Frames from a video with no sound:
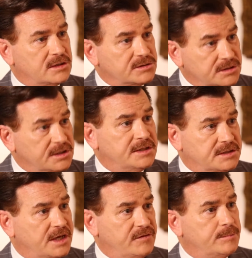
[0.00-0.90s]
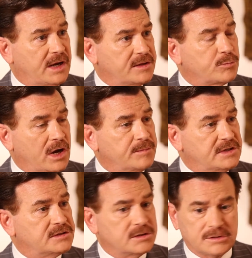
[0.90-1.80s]
is given by the prime
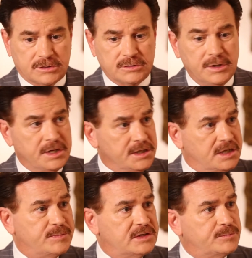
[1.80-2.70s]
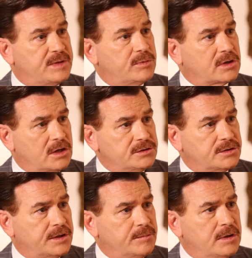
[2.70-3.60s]
minister to keep these people close
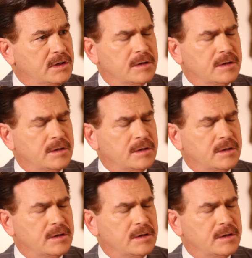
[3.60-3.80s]
to him.